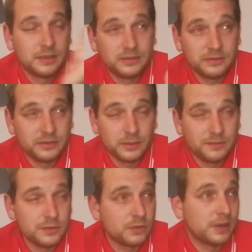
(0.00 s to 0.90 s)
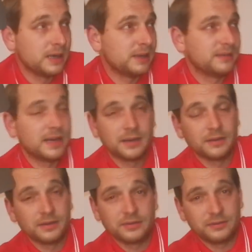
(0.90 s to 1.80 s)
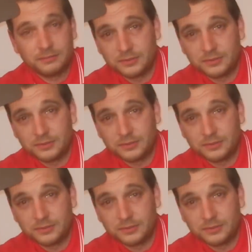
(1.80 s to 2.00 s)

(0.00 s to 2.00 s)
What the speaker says: So if you've got an antenna that's